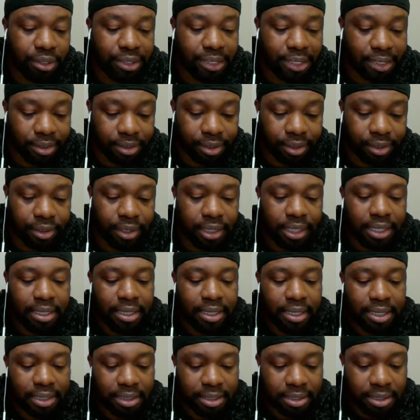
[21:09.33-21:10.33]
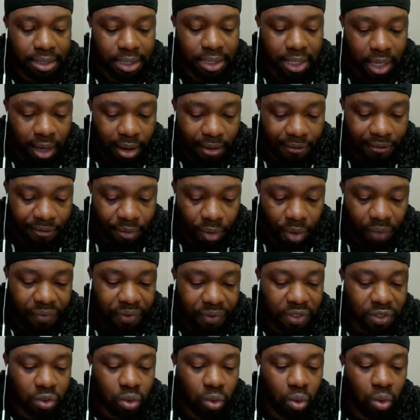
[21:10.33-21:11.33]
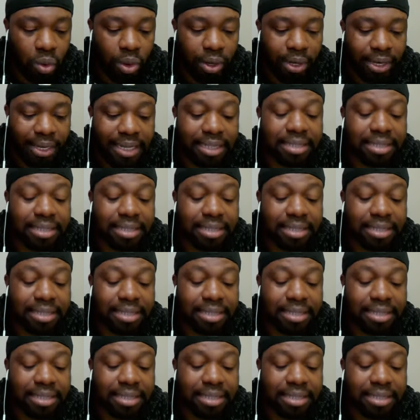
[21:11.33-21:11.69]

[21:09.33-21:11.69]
Lillard is a fourth in scoring.